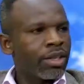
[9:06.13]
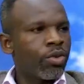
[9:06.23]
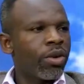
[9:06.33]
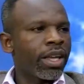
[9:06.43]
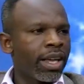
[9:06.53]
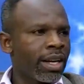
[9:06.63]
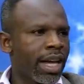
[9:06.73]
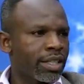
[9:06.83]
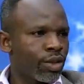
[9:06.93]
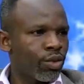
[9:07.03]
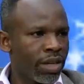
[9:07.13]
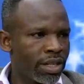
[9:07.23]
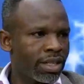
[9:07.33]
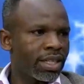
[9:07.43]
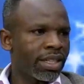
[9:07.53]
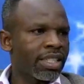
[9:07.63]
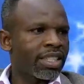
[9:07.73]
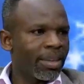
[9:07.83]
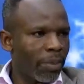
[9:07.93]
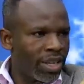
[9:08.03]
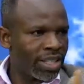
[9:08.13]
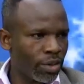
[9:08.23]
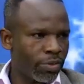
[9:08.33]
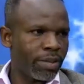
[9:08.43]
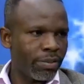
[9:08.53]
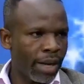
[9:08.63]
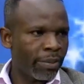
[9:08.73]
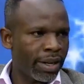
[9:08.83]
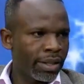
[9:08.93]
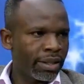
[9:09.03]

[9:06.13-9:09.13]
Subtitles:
UK last 2 weeks discussing the politics of Zimbabwe?